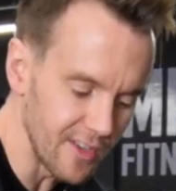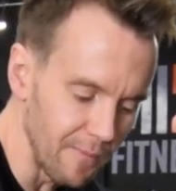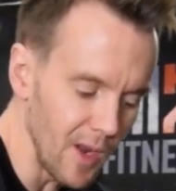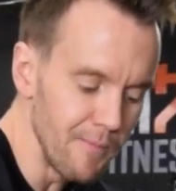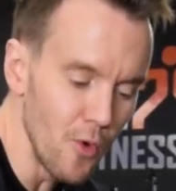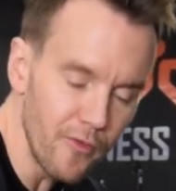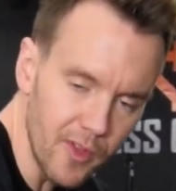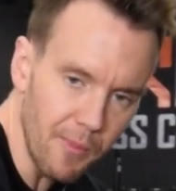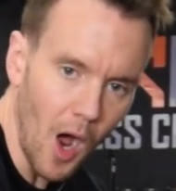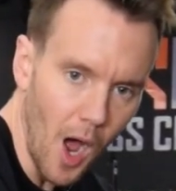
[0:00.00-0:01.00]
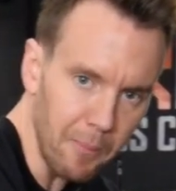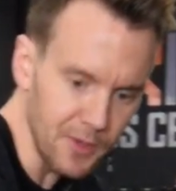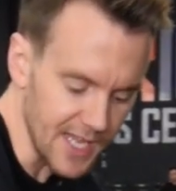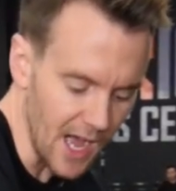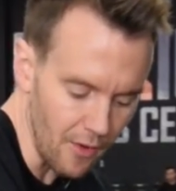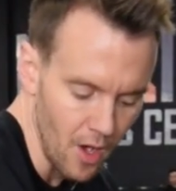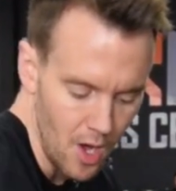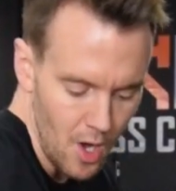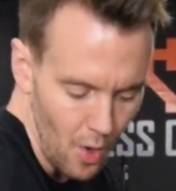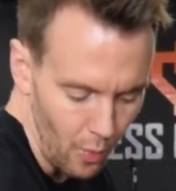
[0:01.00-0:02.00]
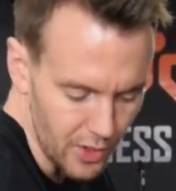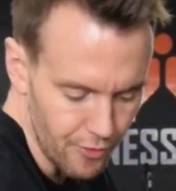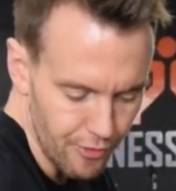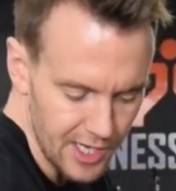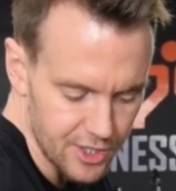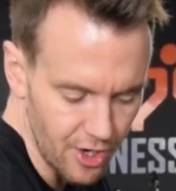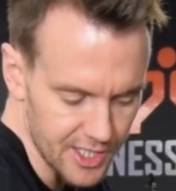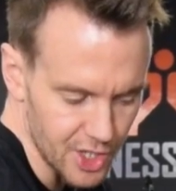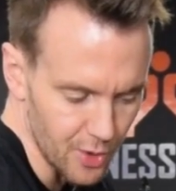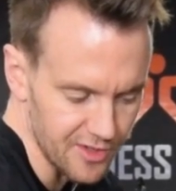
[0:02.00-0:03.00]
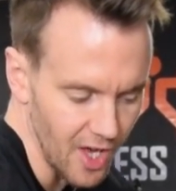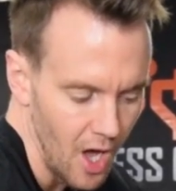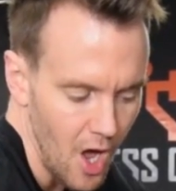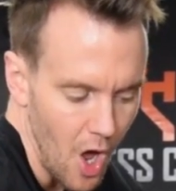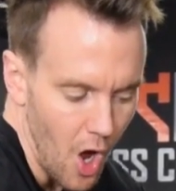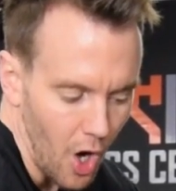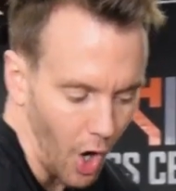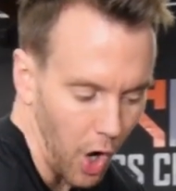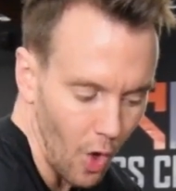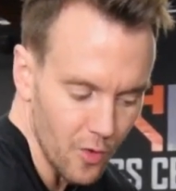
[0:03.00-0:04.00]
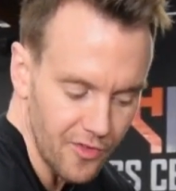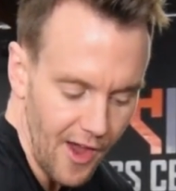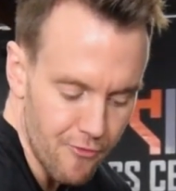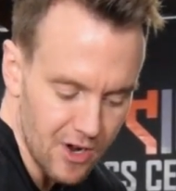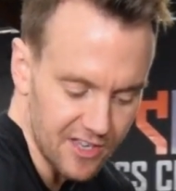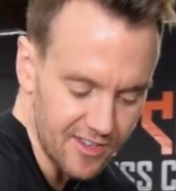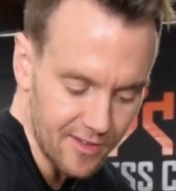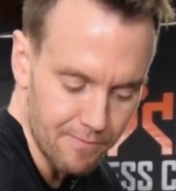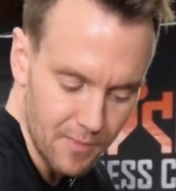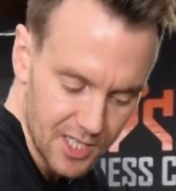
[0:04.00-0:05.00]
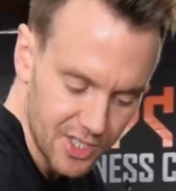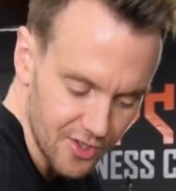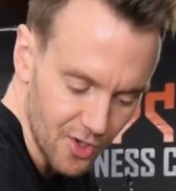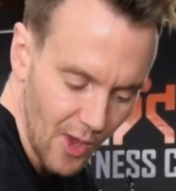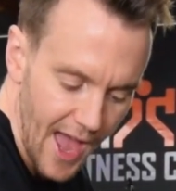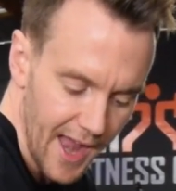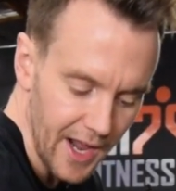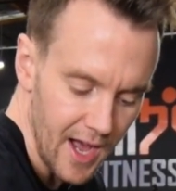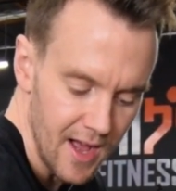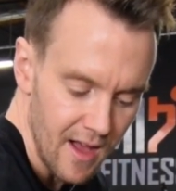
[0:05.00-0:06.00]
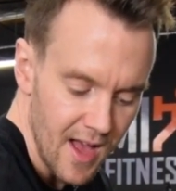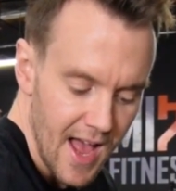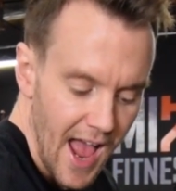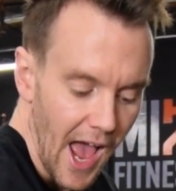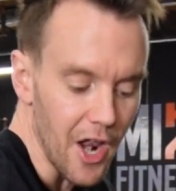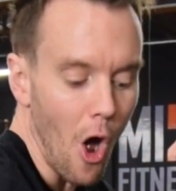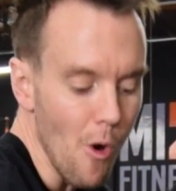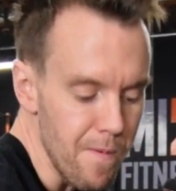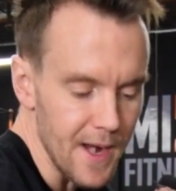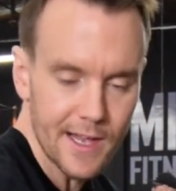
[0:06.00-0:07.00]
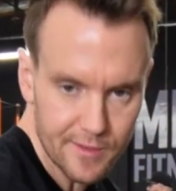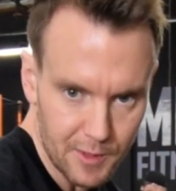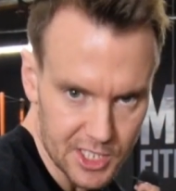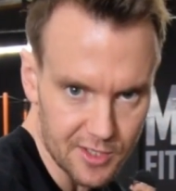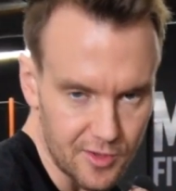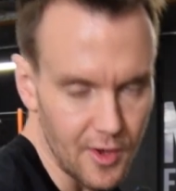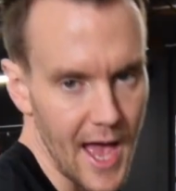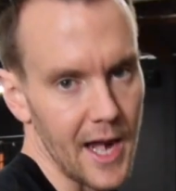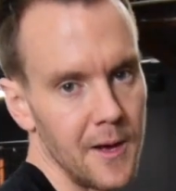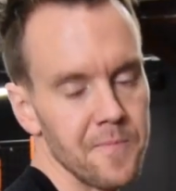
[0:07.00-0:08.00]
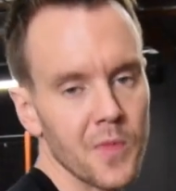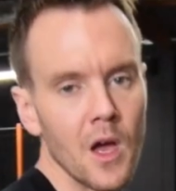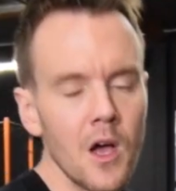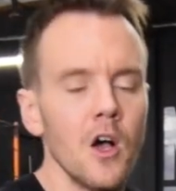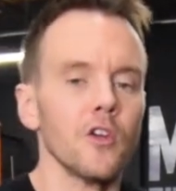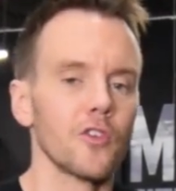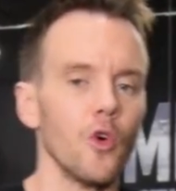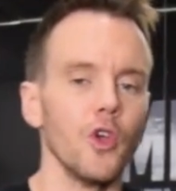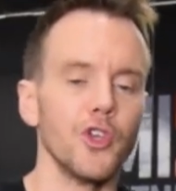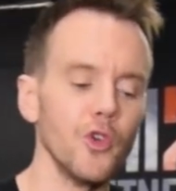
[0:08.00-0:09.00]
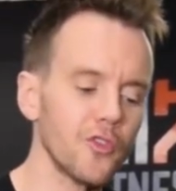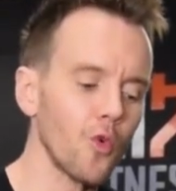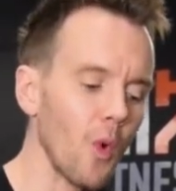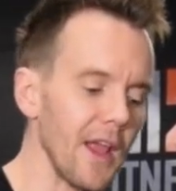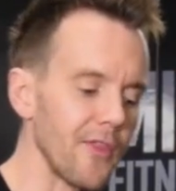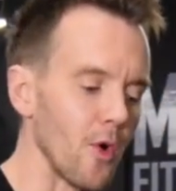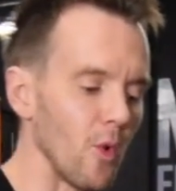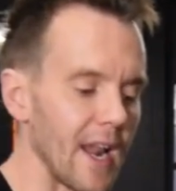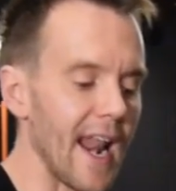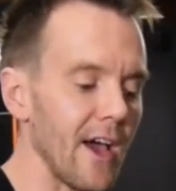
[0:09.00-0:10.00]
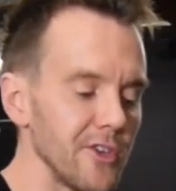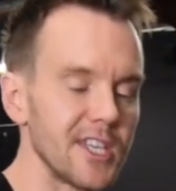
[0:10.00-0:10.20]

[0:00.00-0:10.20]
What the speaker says: simply moving the bar up and down. What you're really trying to do is close that wrist as much as you can and open it as much as you can. So use a weight that will allow you